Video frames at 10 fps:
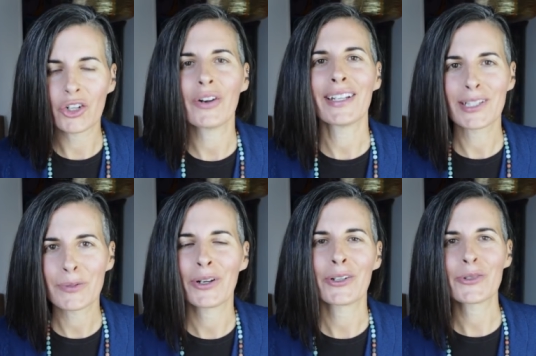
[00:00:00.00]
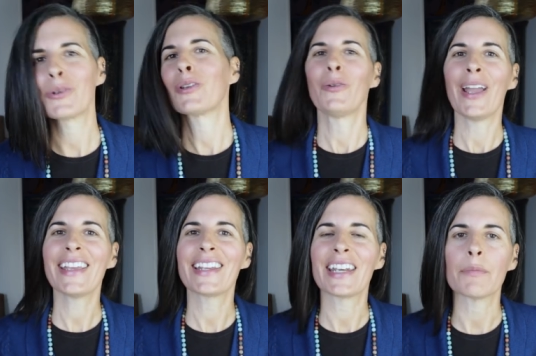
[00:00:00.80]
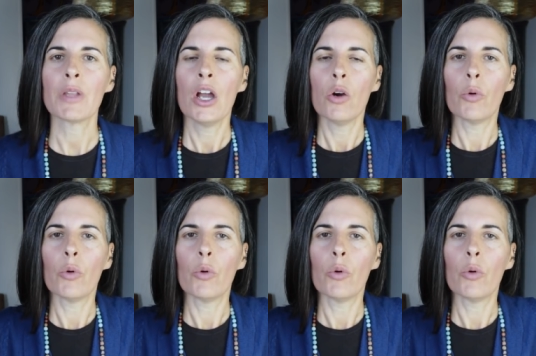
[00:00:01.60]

during a spiritual awakening,